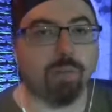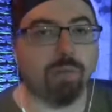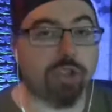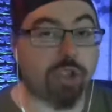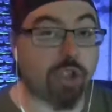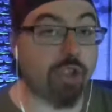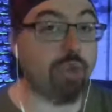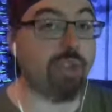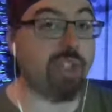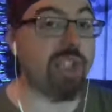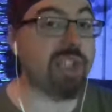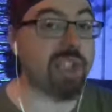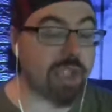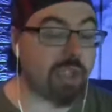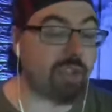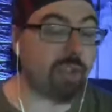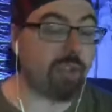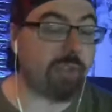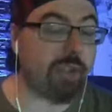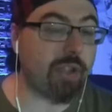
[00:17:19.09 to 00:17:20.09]
to this
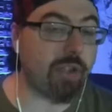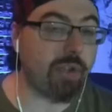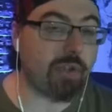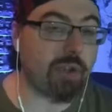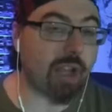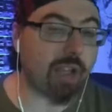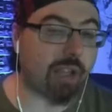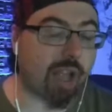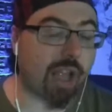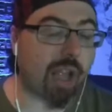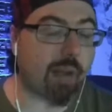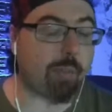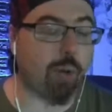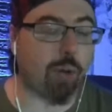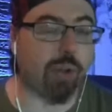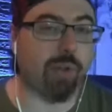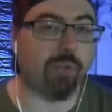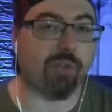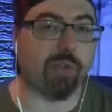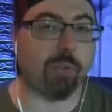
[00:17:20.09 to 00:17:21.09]
interview, a lot
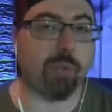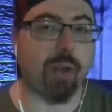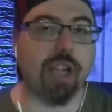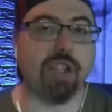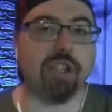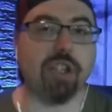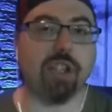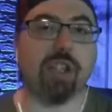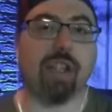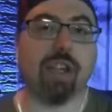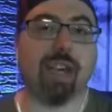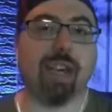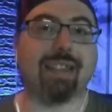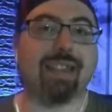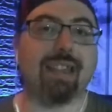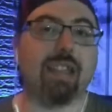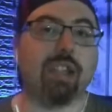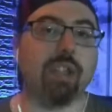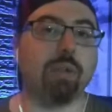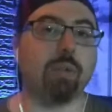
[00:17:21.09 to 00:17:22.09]
more information that I
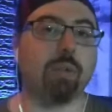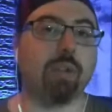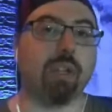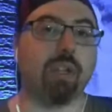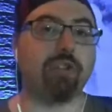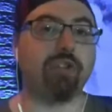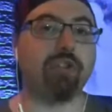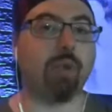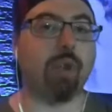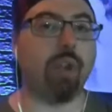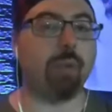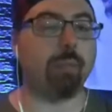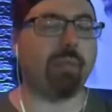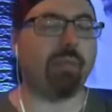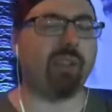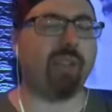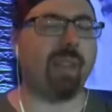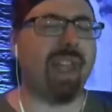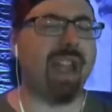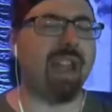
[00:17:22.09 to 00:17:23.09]
think you will enjoy, but
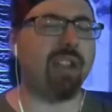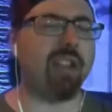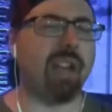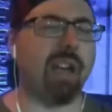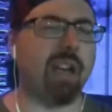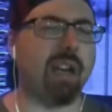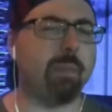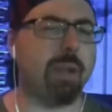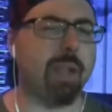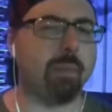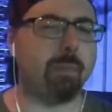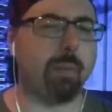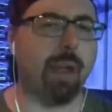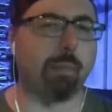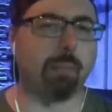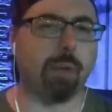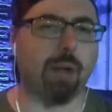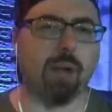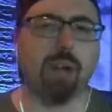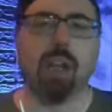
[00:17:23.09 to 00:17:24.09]
for that you got to be a
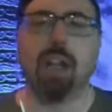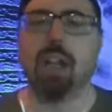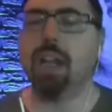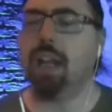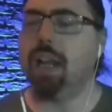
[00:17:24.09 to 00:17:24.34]
member.